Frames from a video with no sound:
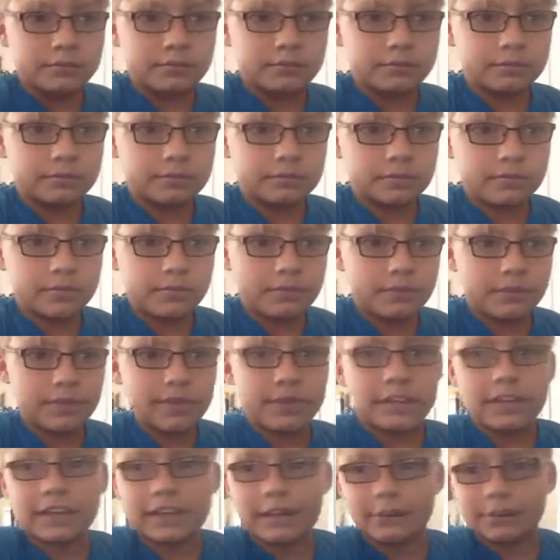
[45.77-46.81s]
Well, that's Alright,
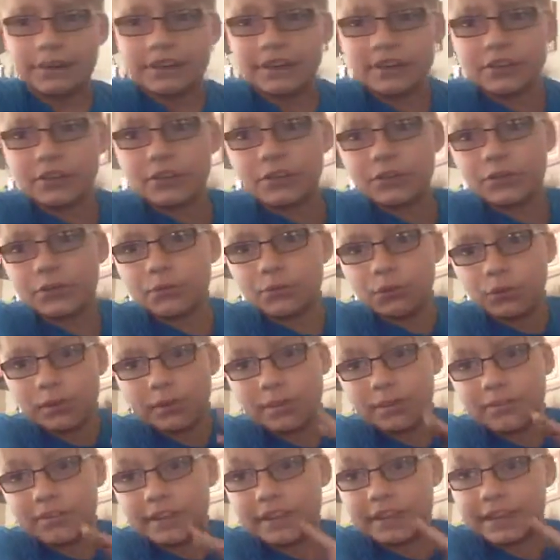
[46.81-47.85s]
we're gonna do this one
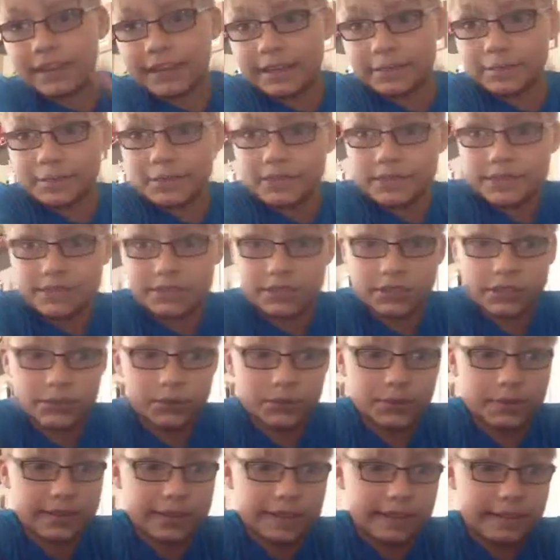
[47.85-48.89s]
more time,
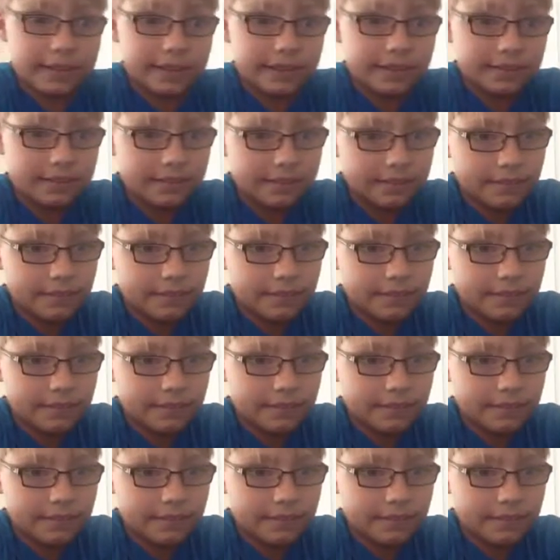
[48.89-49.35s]
so yeah.